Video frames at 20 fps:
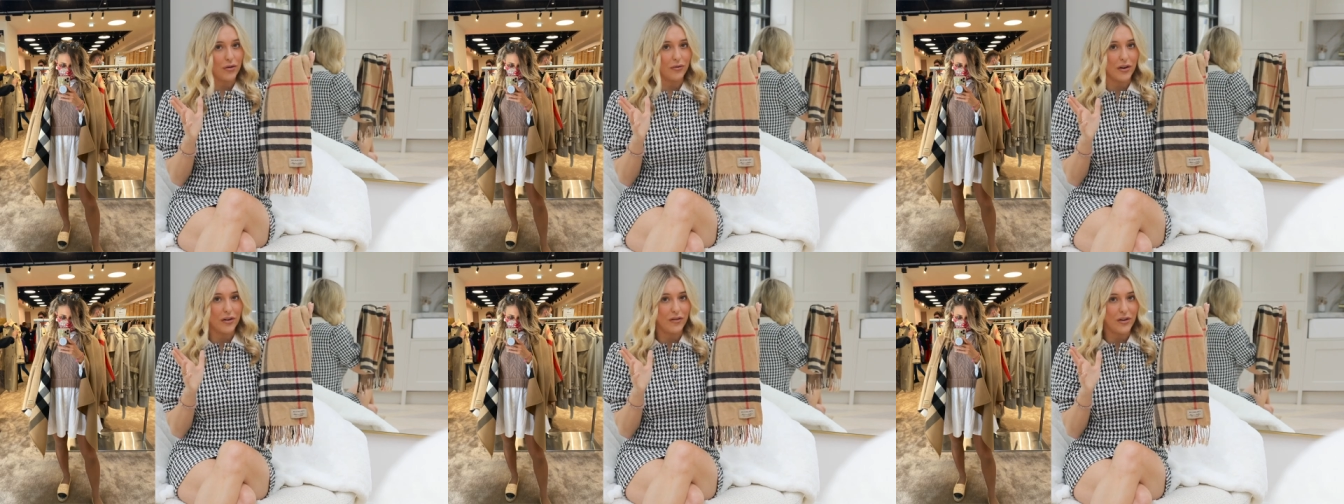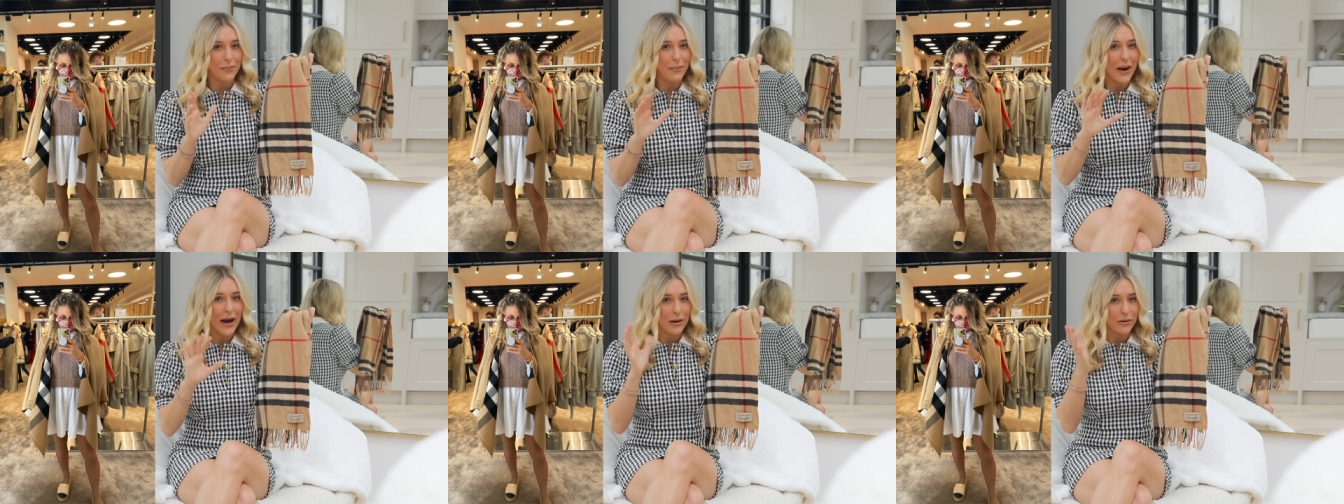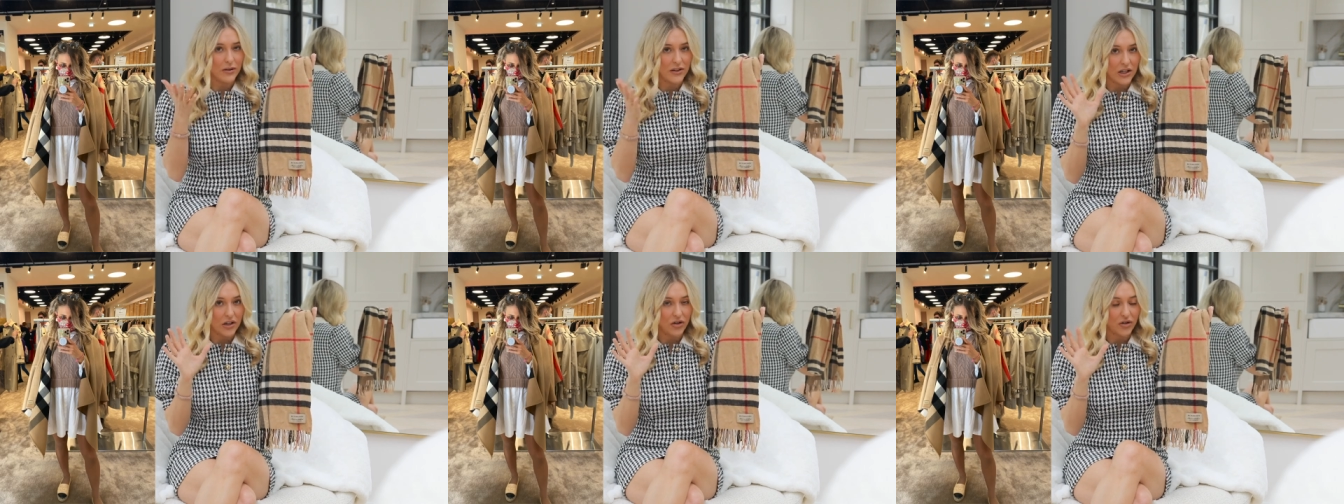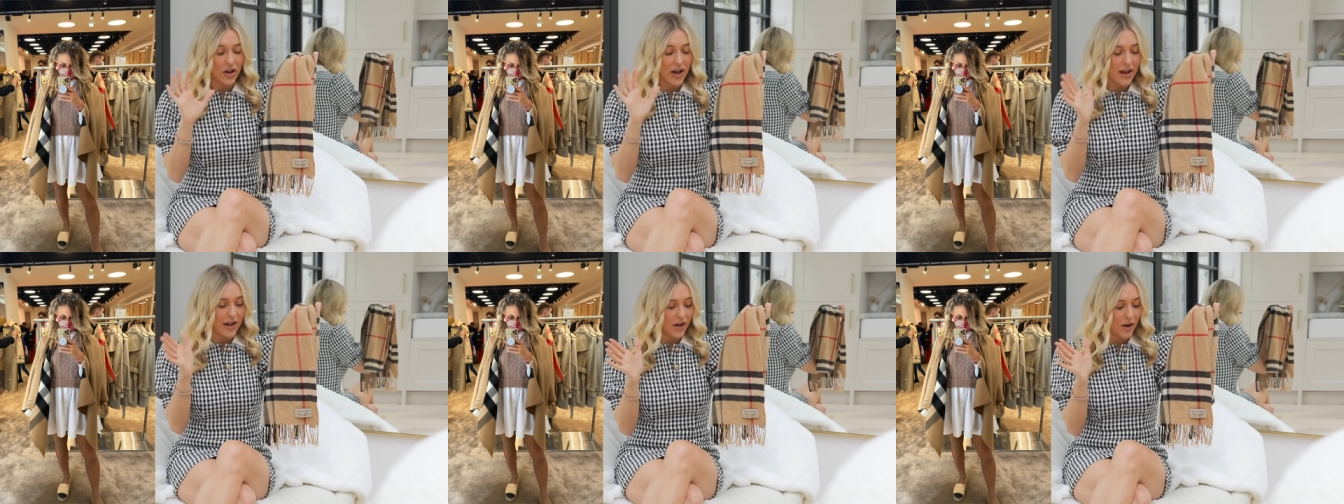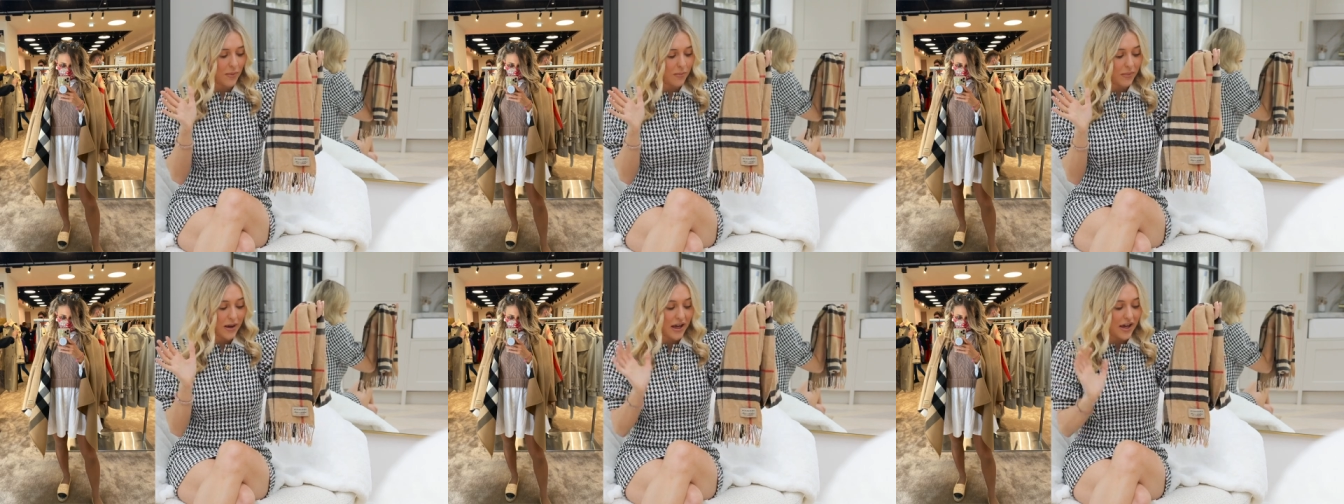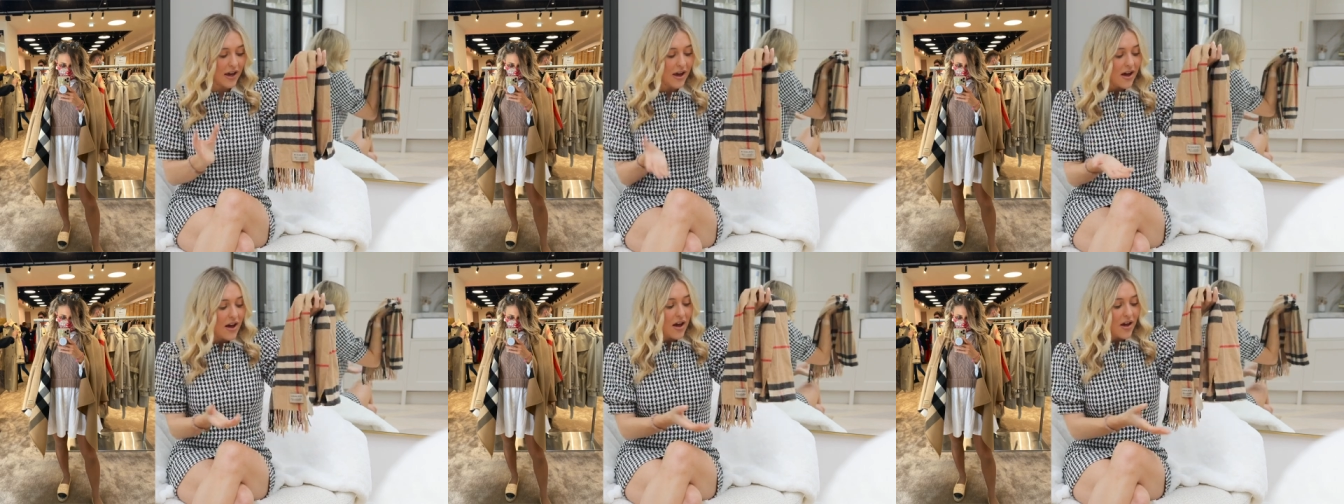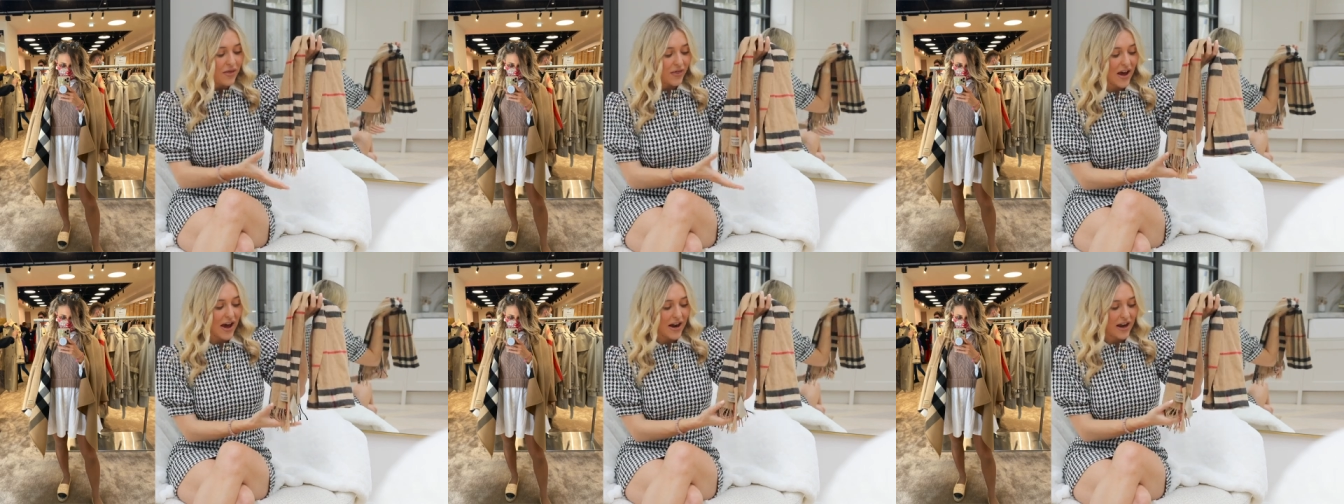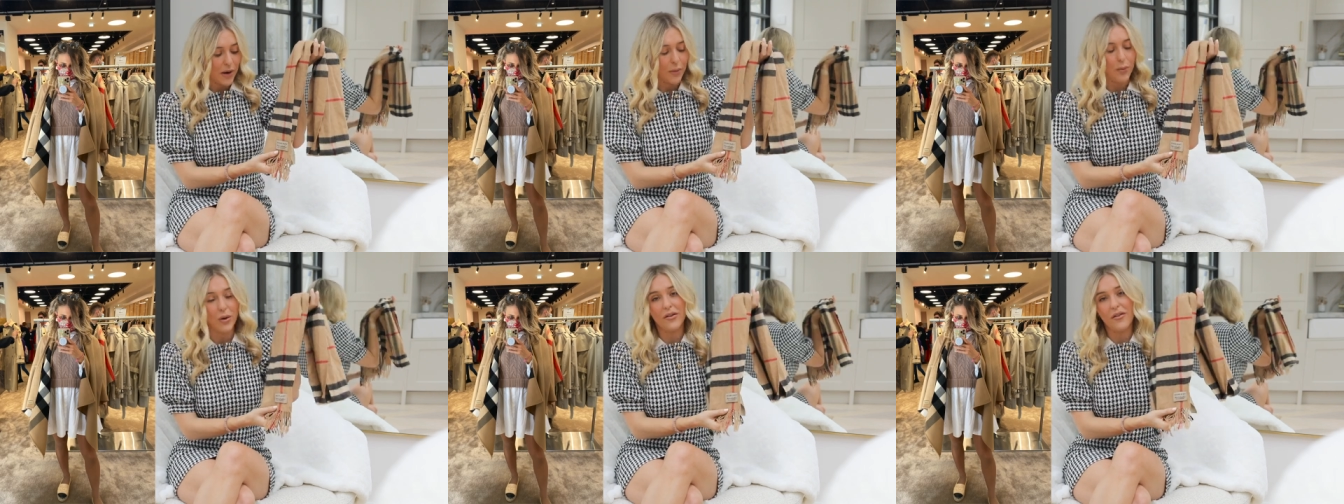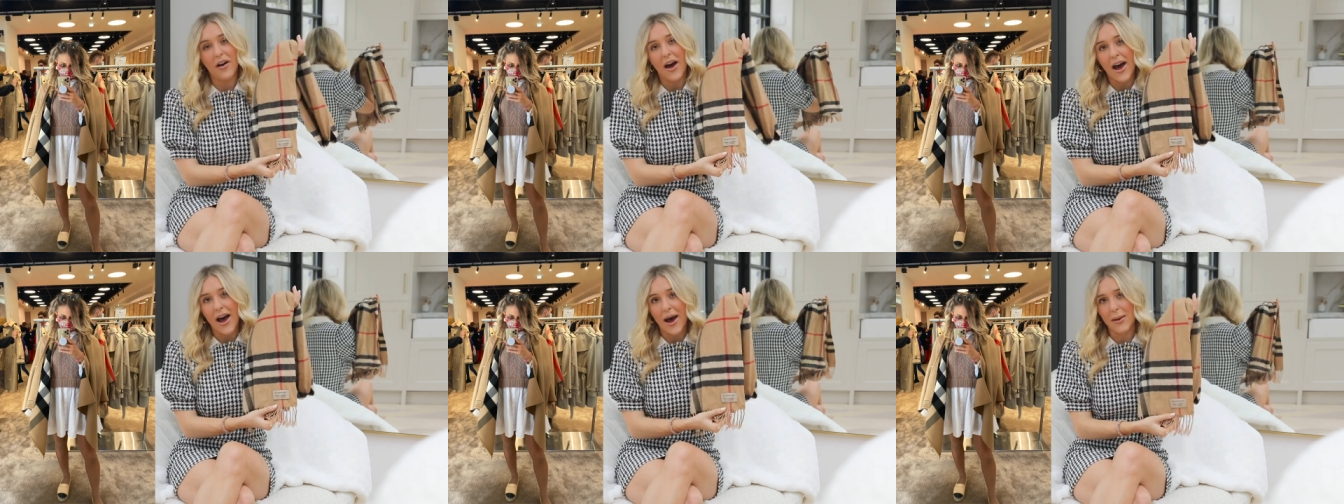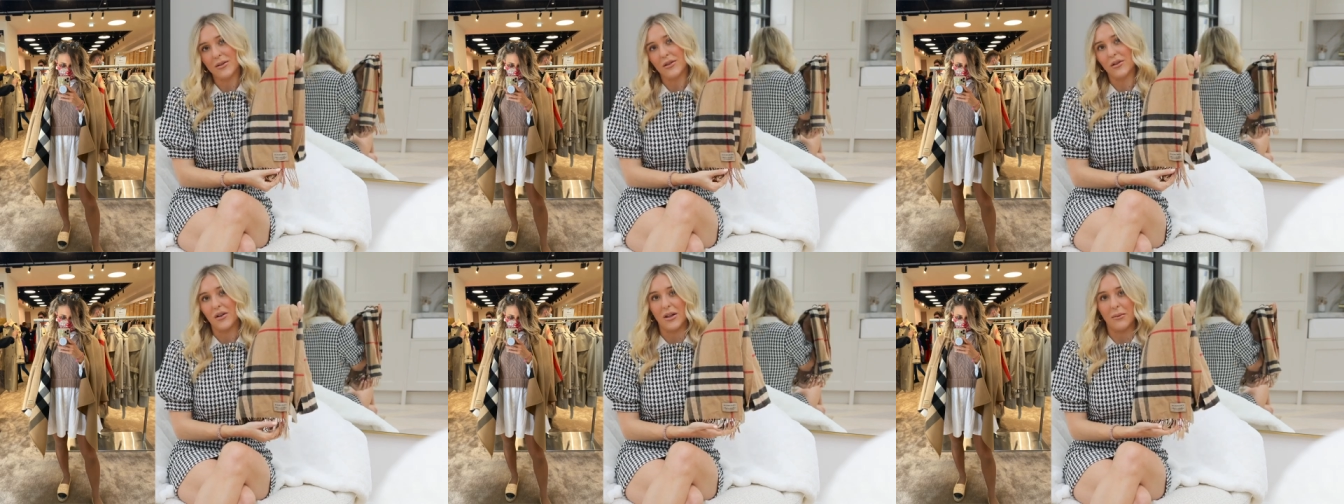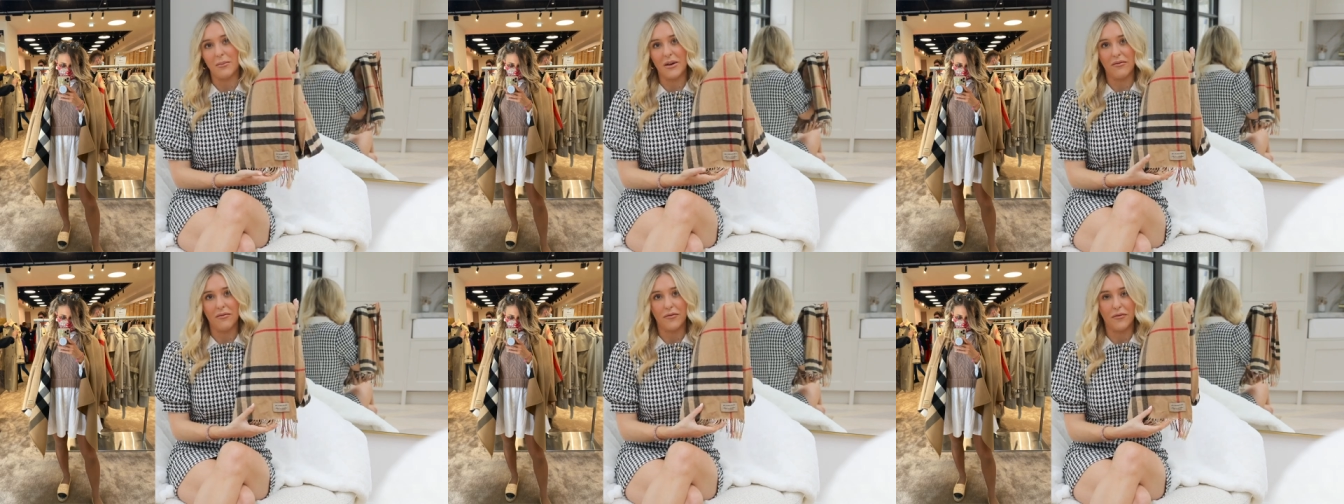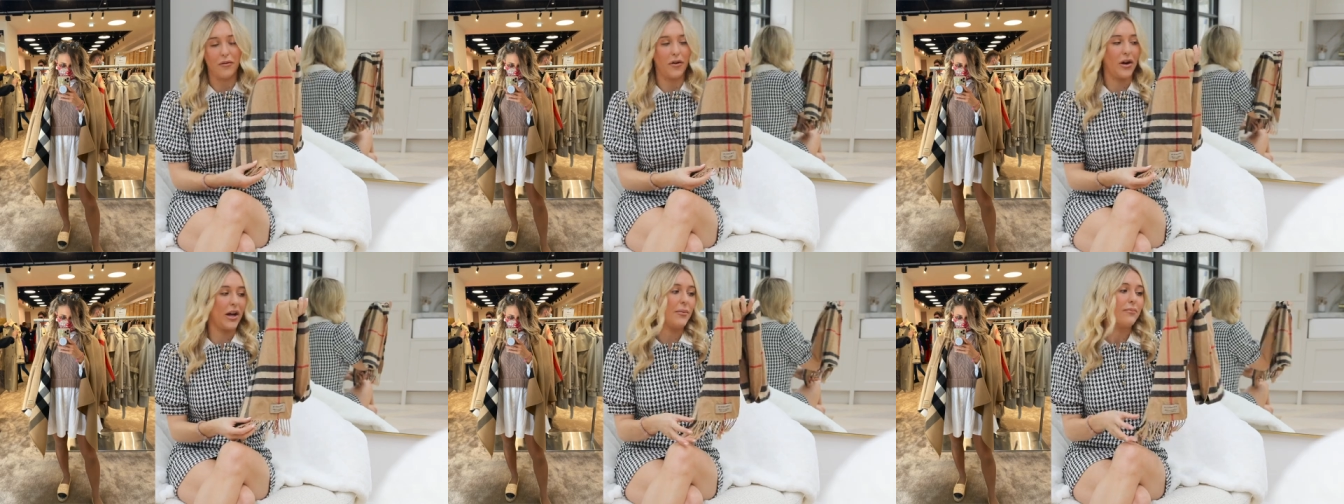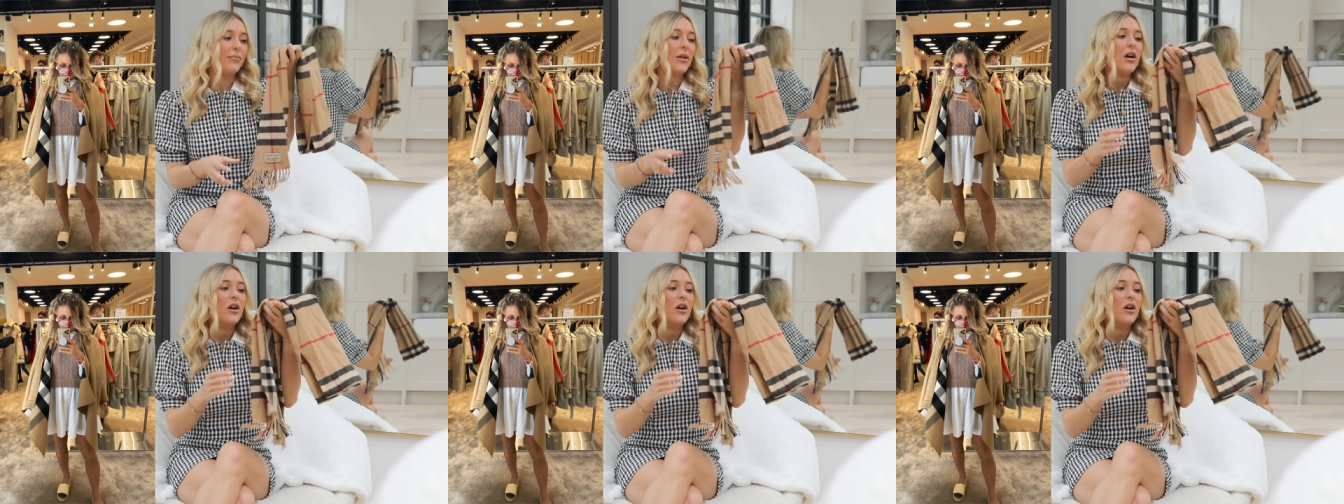and fifty pounds-ish that it can be, then it would have absolutely been free.